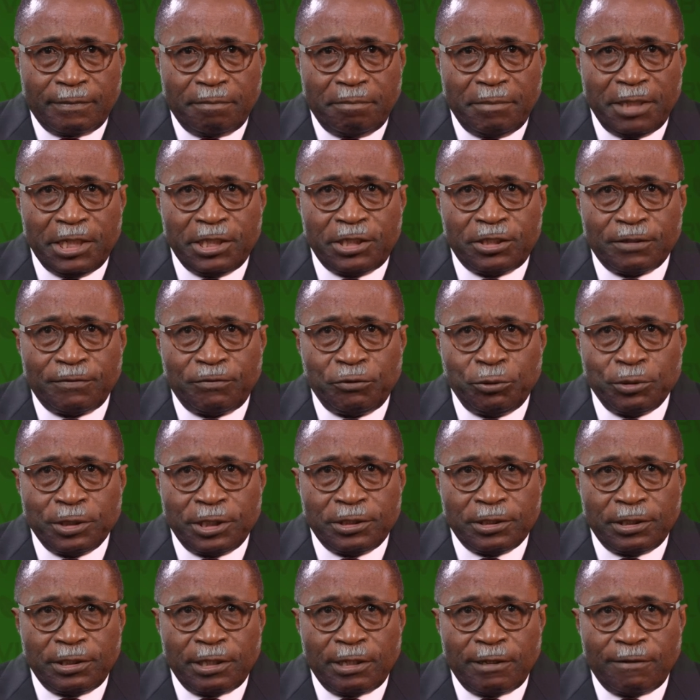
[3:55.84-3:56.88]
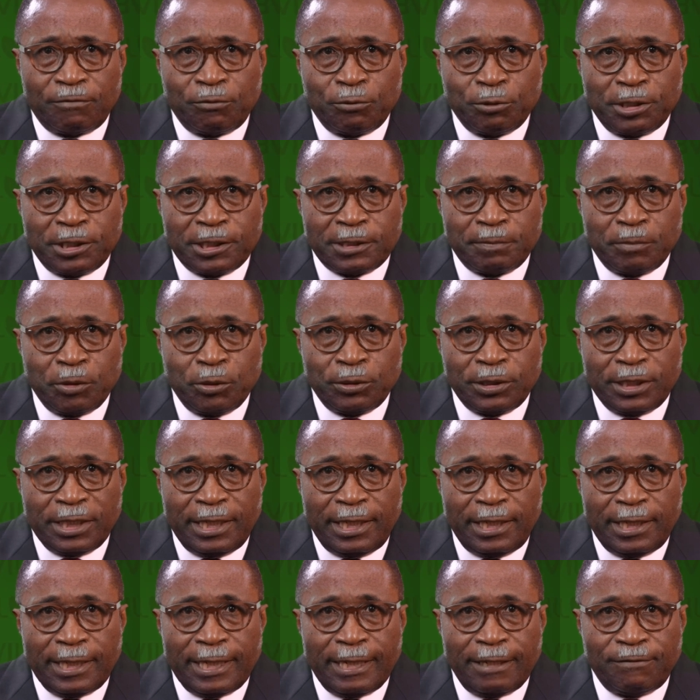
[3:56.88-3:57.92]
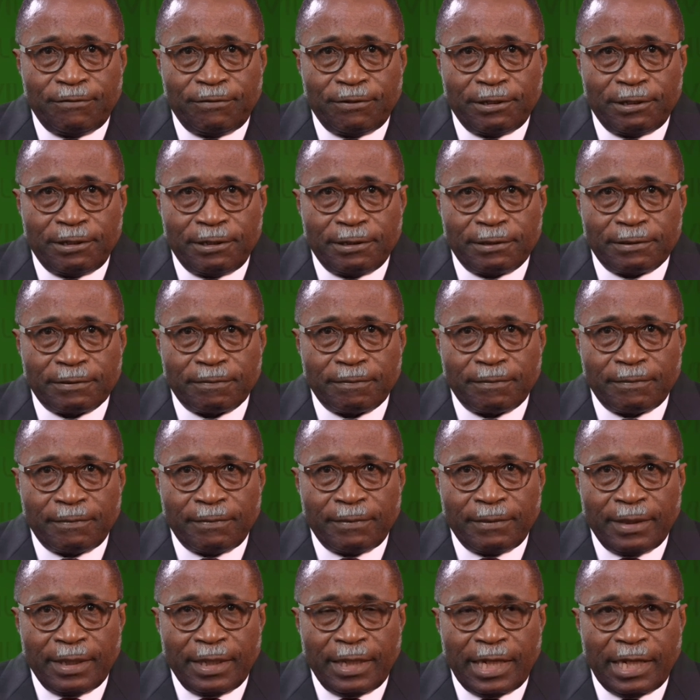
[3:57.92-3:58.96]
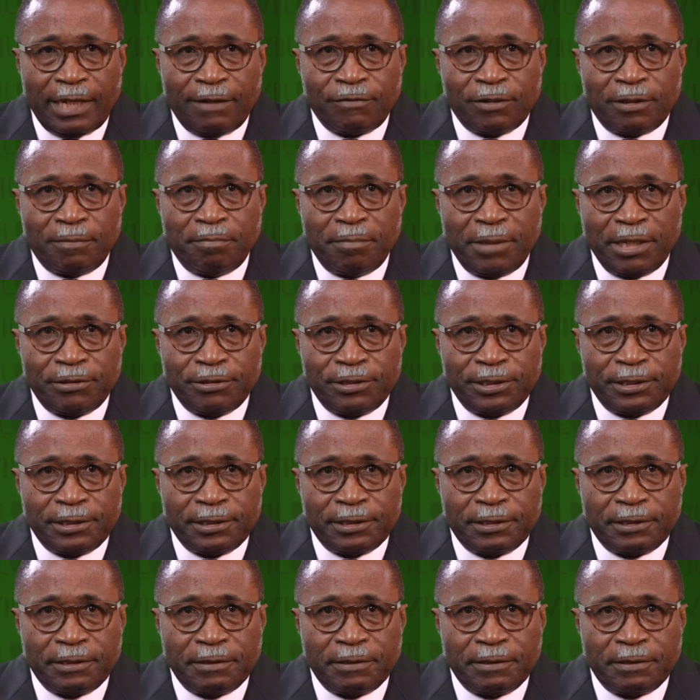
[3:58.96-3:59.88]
May each of you and your loved ones, both near and far, have a merry,